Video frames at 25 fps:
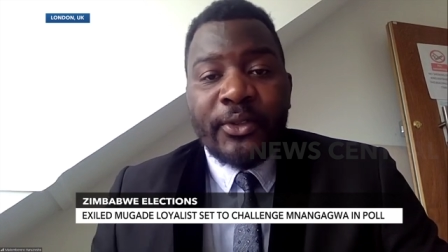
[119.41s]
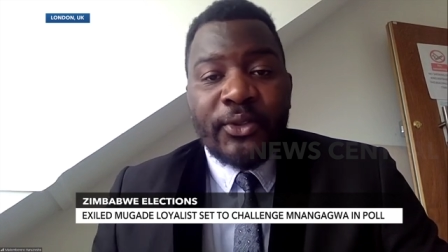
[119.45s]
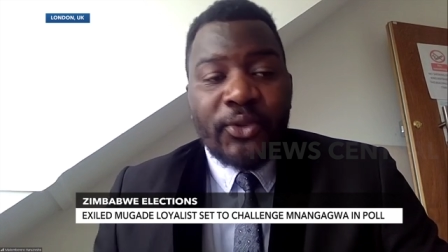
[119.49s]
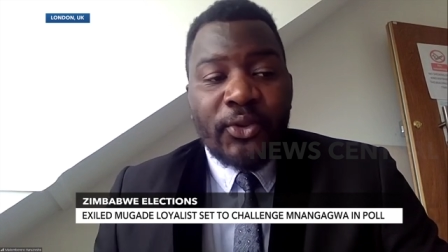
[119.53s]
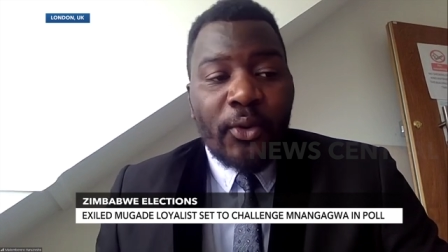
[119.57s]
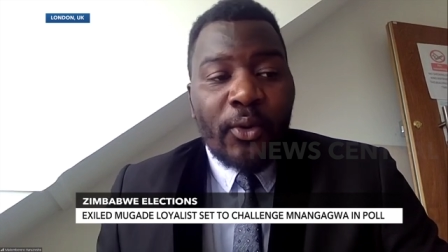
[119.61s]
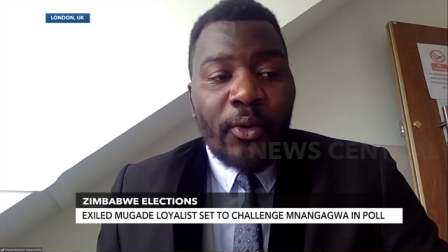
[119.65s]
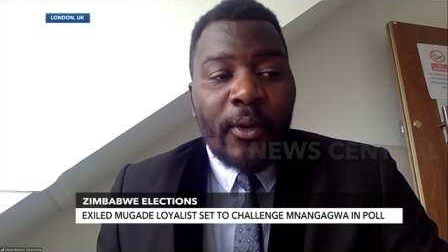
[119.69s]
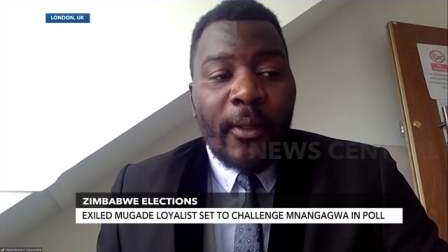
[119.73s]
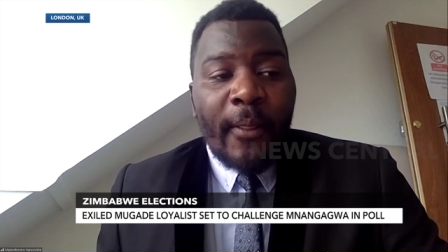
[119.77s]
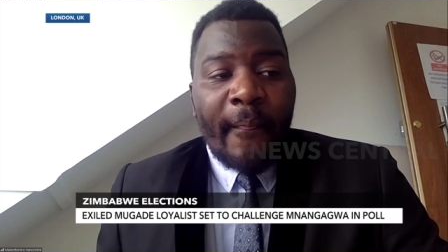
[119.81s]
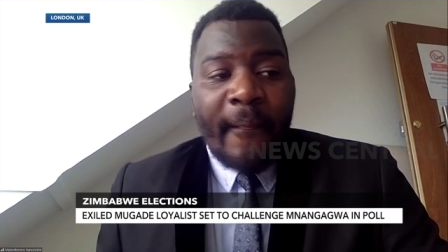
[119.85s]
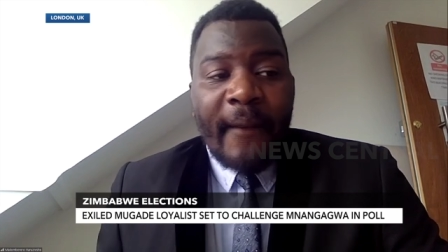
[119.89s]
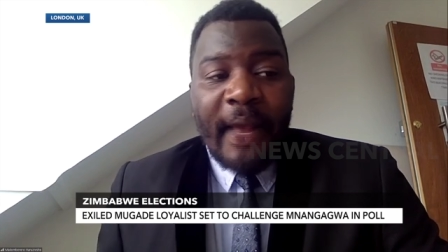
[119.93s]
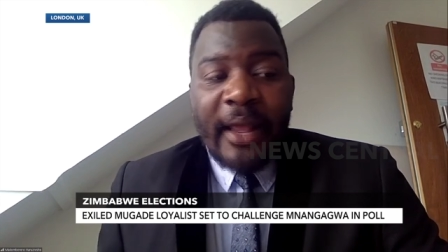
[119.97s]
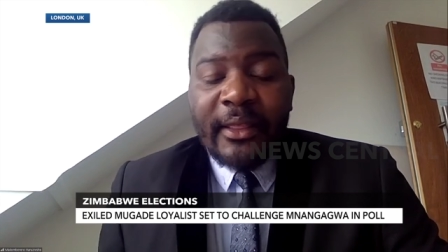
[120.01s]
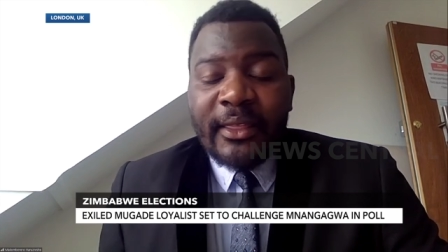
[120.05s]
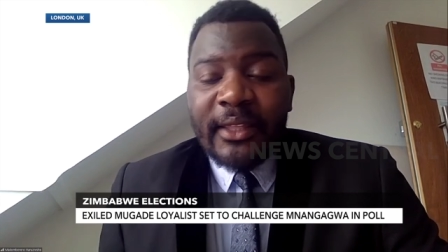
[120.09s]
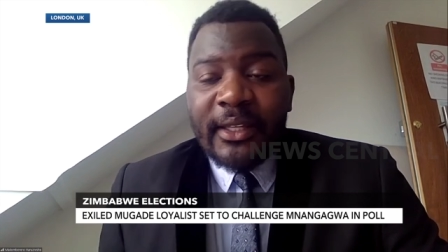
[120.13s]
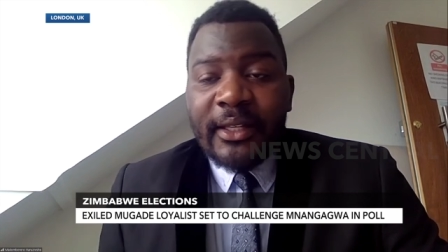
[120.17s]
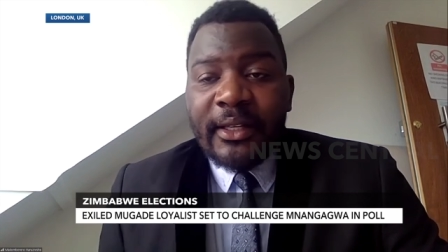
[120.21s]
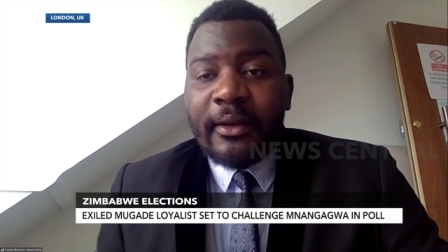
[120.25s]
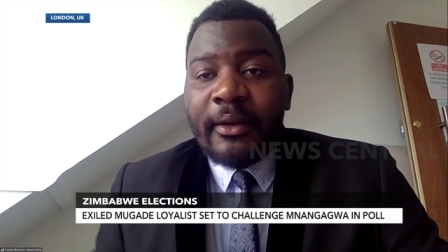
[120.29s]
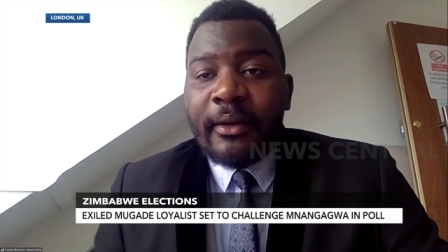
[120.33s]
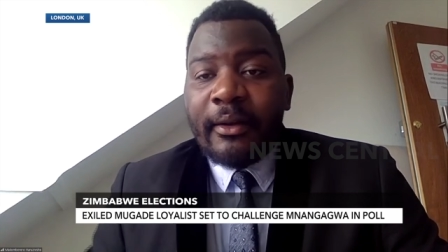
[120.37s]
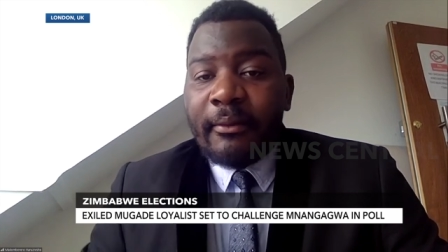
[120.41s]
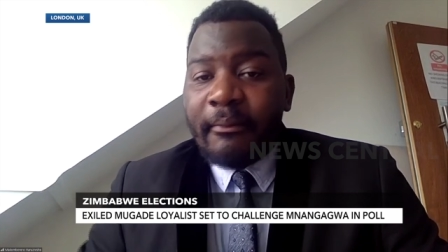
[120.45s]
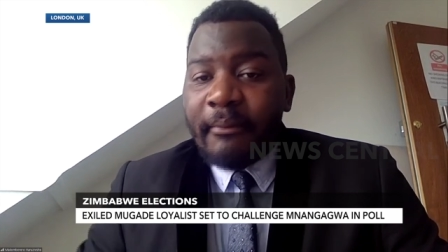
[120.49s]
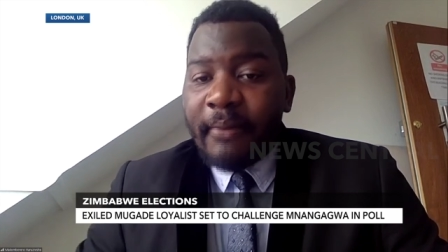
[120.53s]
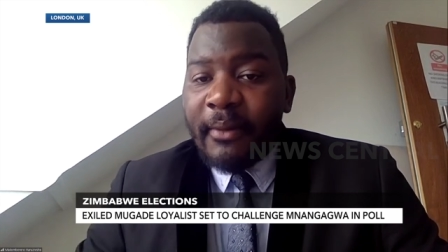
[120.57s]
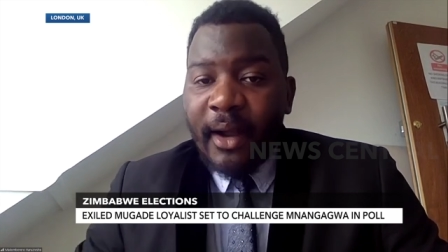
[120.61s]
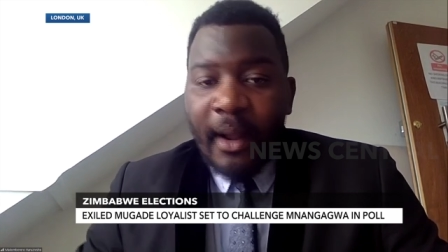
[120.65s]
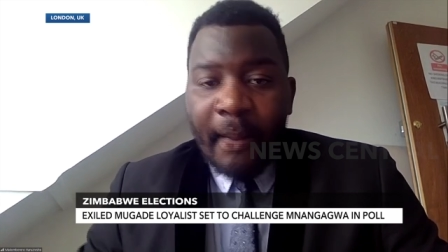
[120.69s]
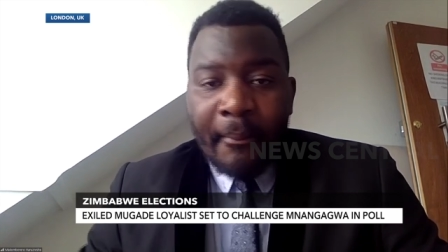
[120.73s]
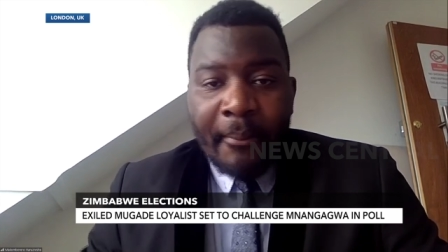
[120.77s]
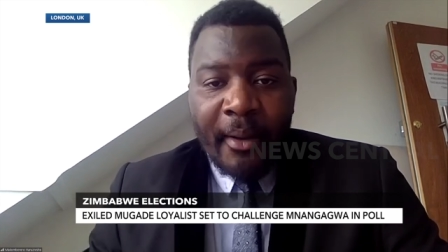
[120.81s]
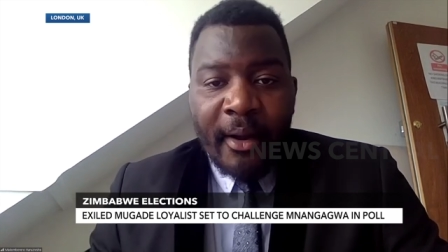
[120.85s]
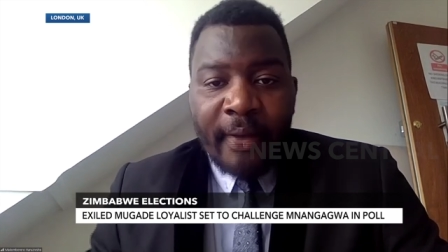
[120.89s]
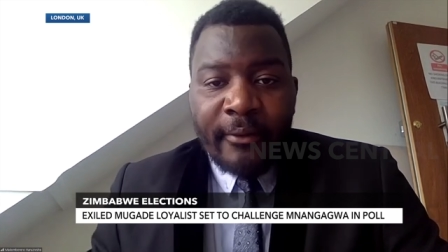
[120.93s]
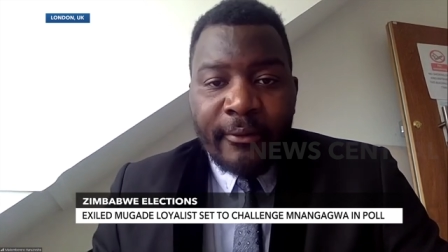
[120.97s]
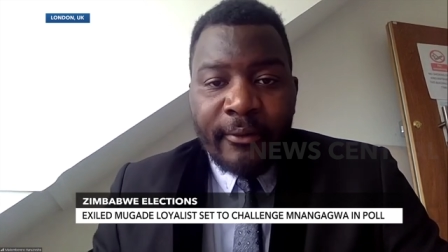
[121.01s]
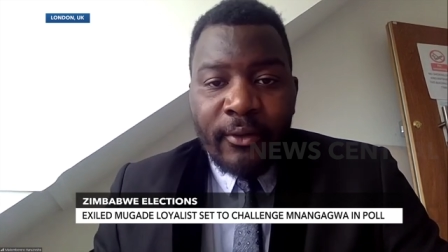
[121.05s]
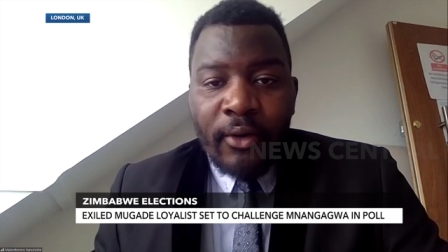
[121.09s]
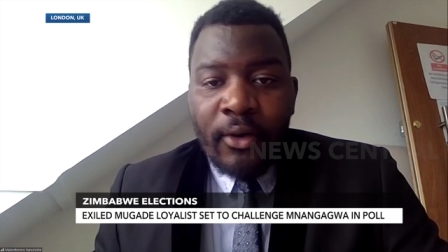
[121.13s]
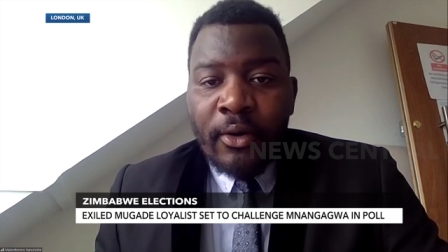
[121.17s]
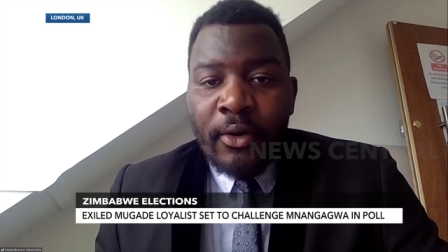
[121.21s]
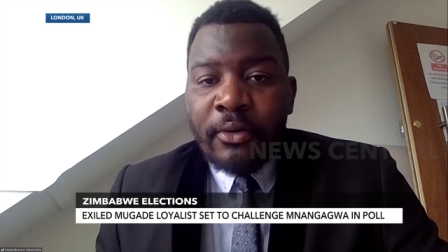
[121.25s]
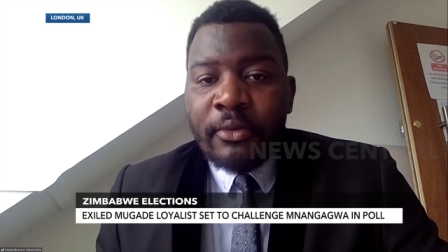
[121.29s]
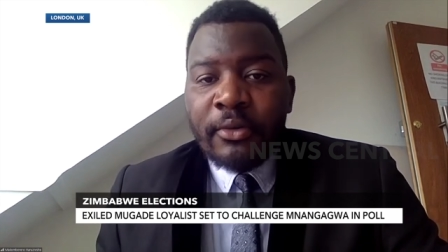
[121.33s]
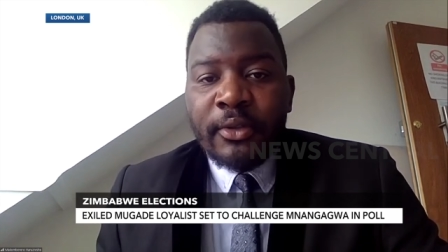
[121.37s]
So I think above
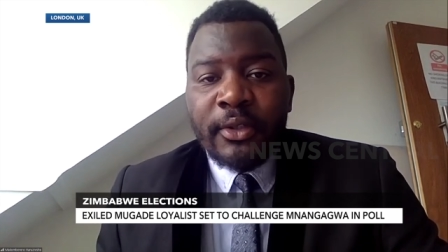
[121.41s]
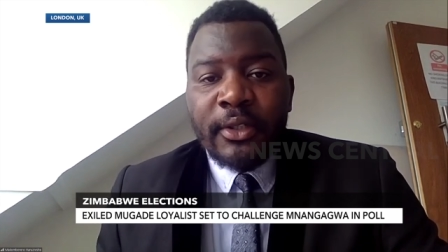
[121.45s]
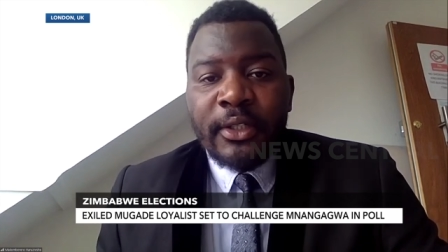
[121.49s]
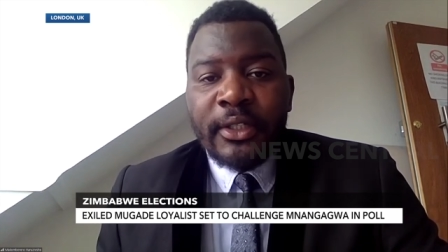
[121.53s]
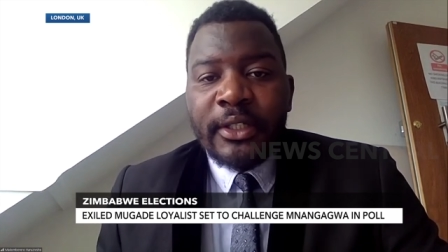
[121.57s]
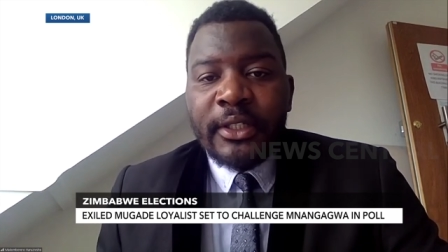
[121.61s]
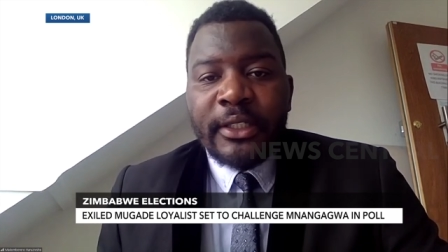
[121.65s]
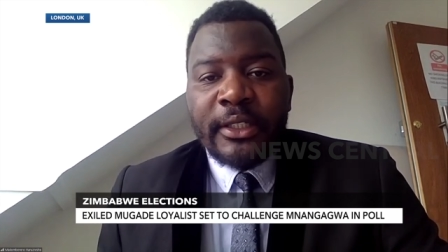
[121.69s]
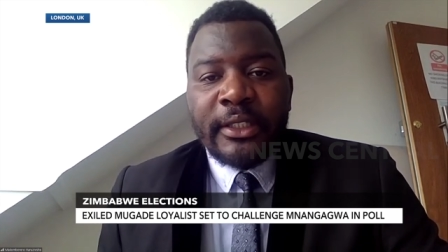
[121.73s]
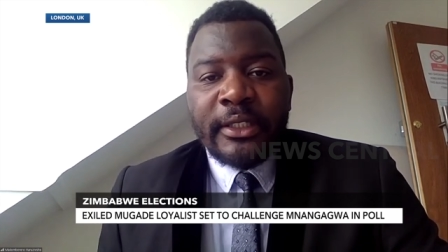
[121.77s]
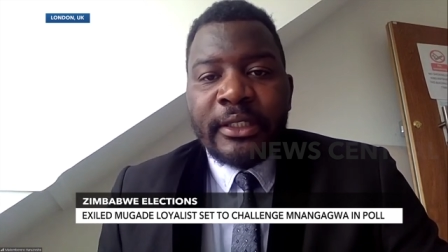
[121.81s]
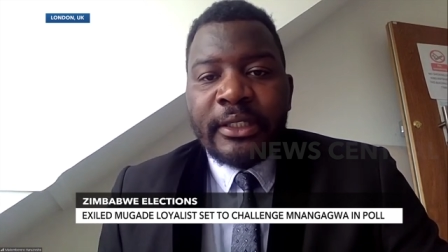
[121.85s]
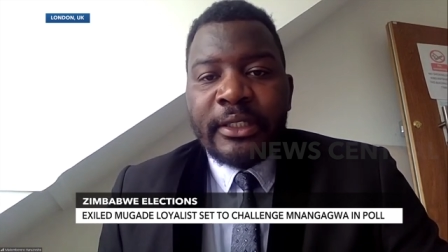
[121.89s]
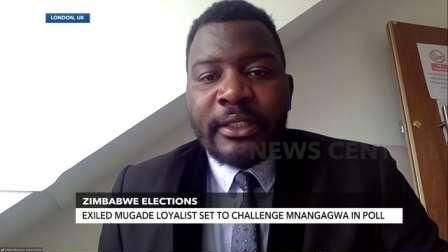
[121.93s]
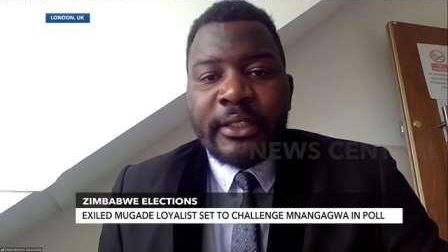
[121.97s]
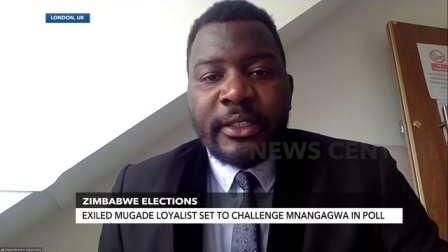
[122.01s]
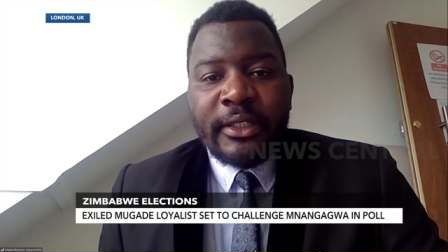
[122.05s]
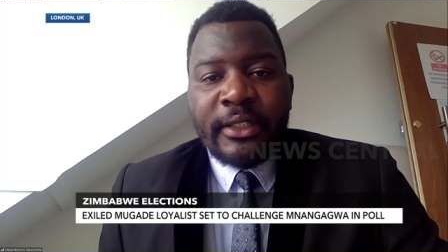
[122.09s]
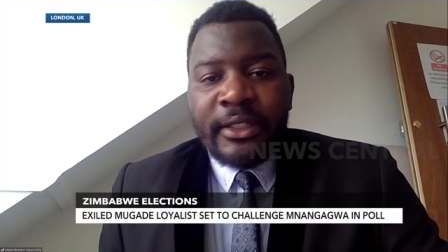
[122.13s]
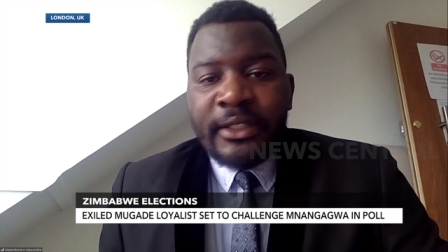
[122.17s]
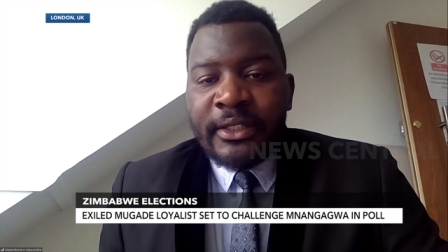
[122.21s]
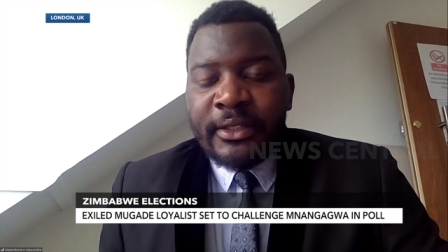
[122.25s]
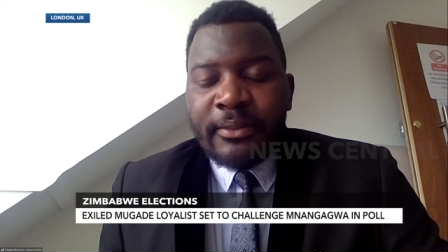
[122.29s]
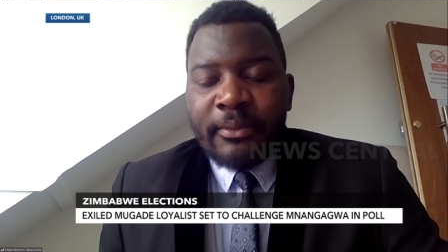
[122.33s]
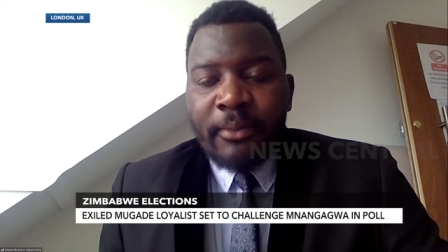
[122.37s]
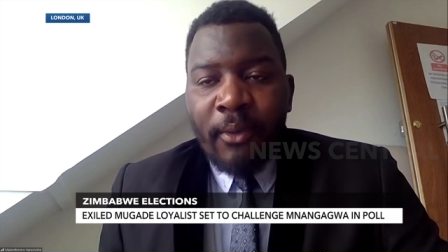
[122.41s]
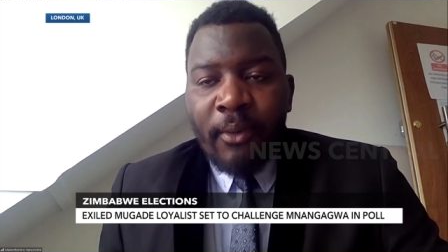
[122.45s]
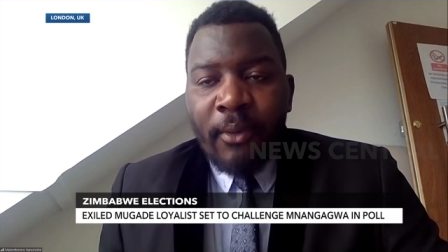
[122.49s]
all, he is